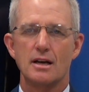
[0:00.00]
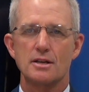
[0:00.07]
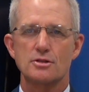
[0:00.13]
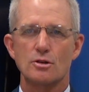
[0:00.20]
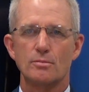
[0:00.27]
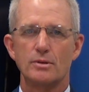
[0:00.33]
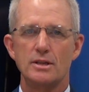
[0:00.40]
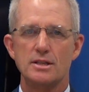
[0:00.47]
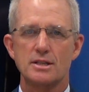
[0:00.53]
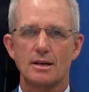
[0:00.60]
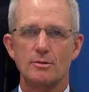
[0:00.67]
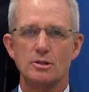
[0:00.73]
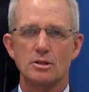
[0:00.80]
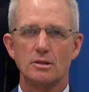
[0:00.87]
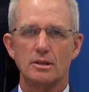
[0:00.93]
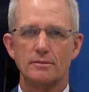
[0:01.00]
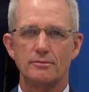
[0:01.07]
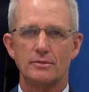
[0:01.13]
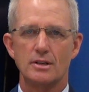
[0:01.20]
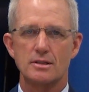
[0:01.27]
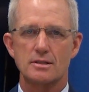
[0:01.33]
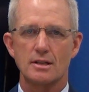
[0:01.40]
So please come and do it.
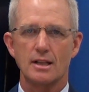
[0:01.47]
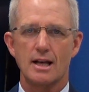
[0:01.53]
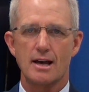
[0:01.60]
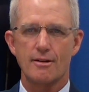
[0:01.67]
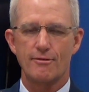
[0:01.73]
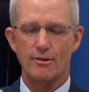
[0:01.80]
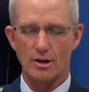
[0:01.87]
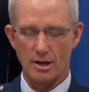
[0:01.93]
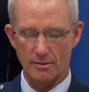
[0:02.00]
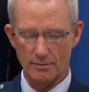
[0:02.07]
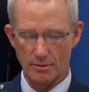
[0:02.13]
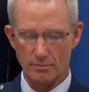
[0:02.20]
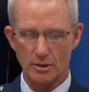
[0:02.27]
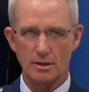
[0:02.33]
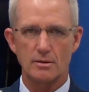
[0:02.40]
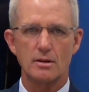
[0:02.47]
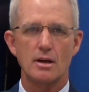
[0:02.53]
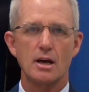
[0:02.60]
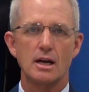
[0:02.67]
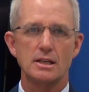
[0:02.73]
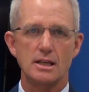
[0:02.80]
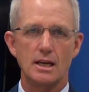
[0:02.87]
It's a lot of fun, but
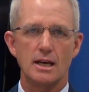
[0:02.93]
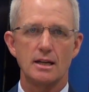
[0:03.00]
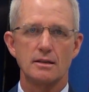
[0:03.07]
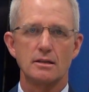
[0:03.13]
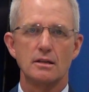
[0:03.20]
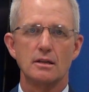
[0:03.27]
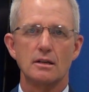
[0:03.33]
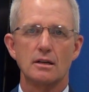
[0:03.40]
again,